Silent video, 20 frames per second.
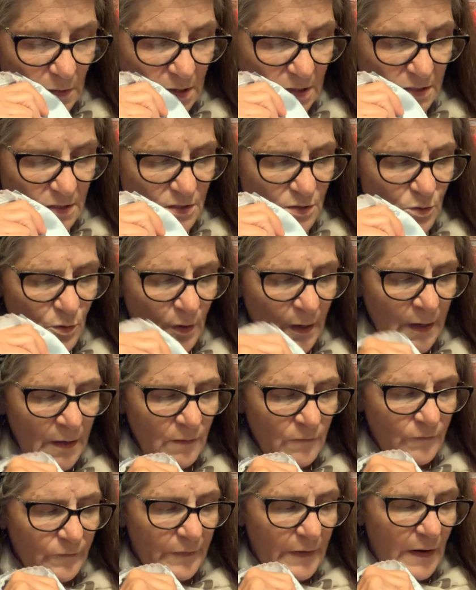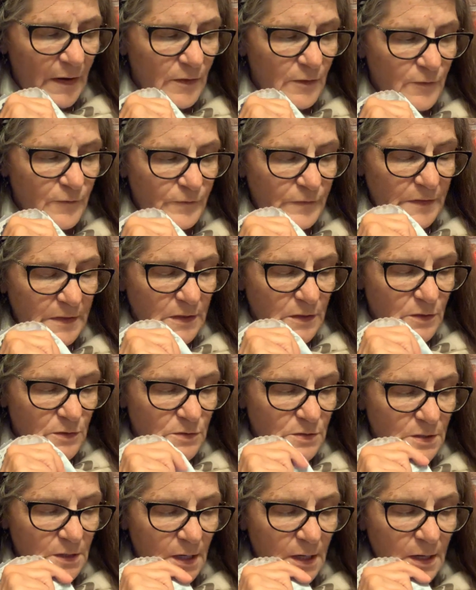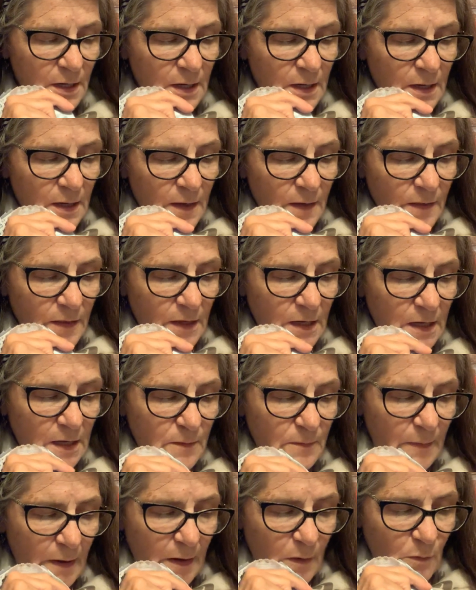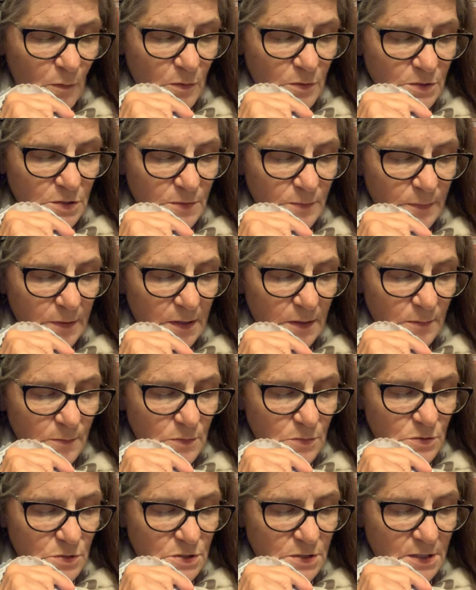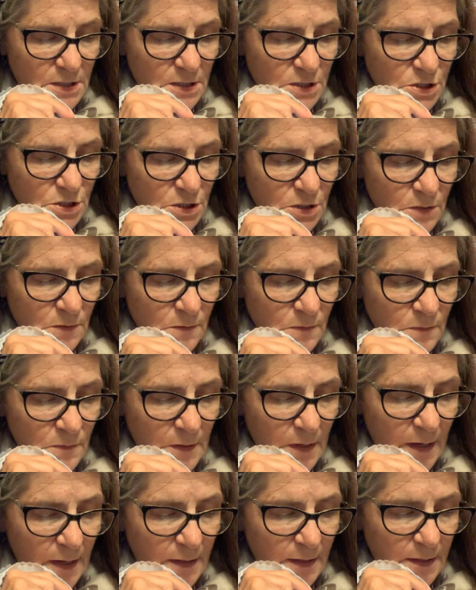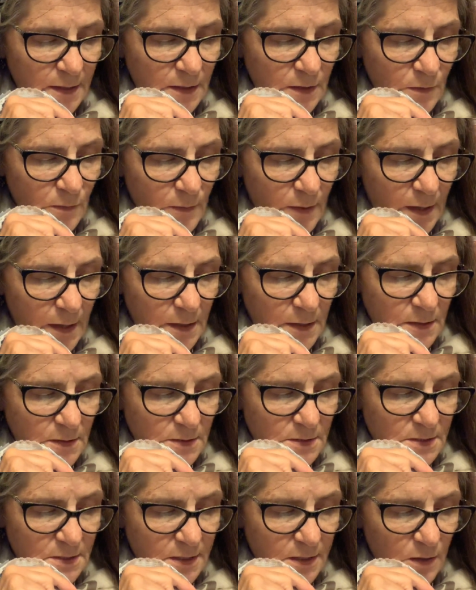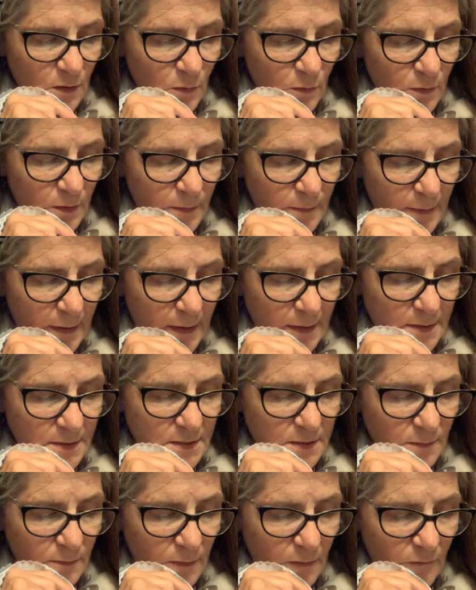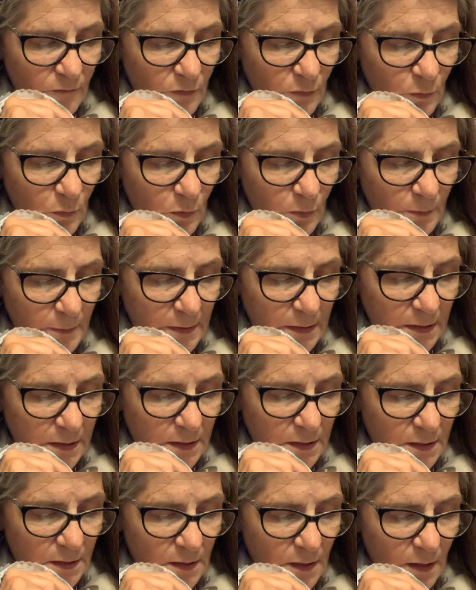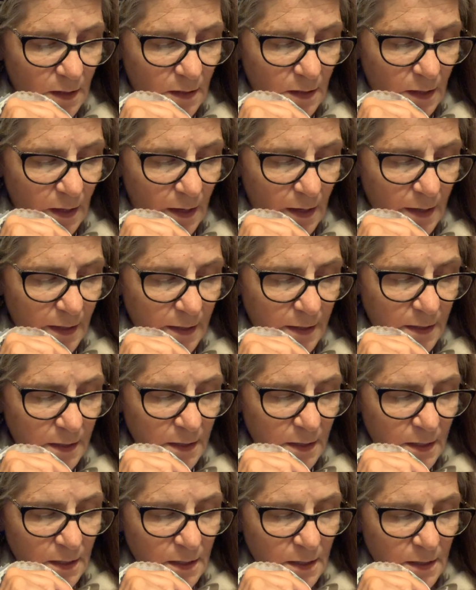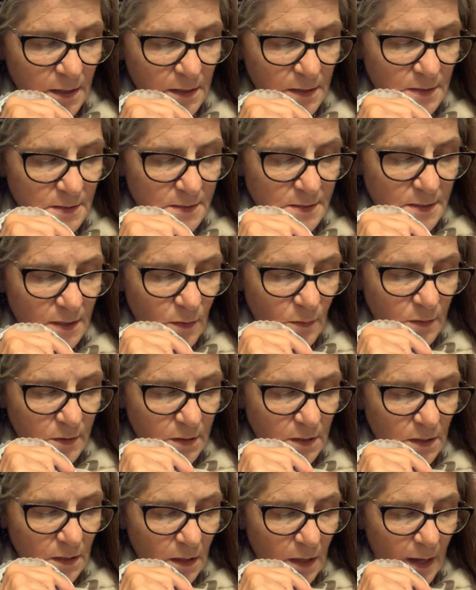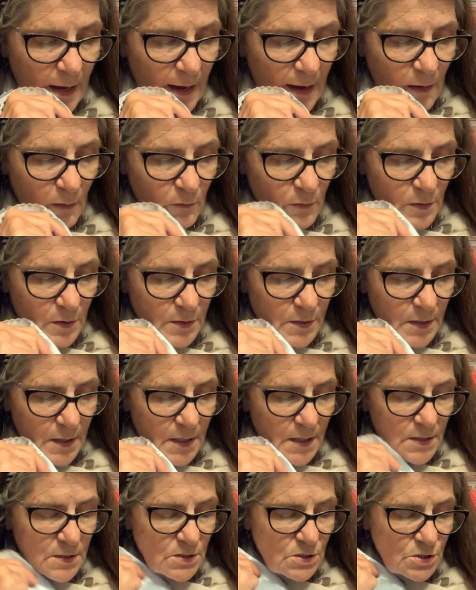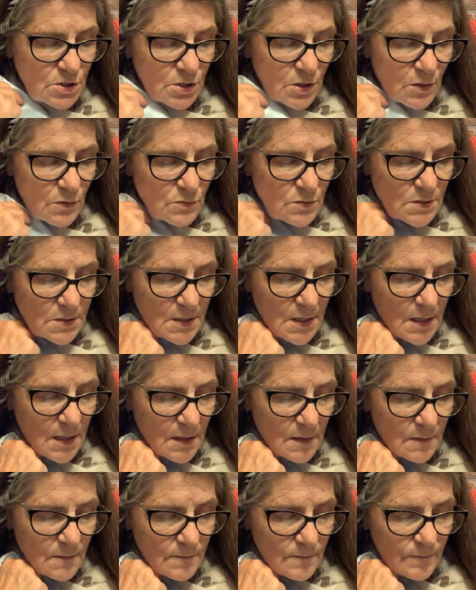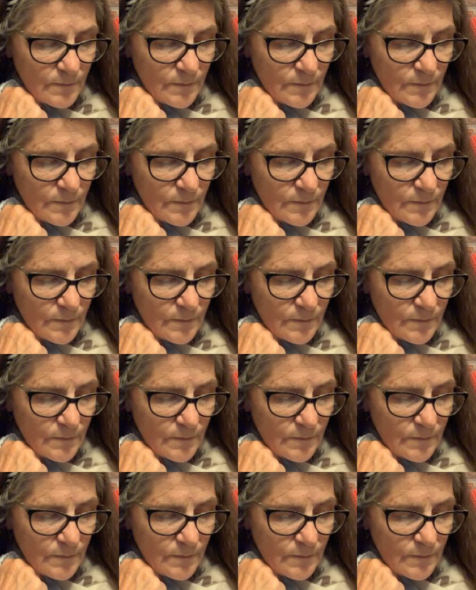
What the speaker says: his grandfather fears that he may want to be a musician. At any rate, his skill reminds him of the woman he did not like, and so he glowered, as Joe said.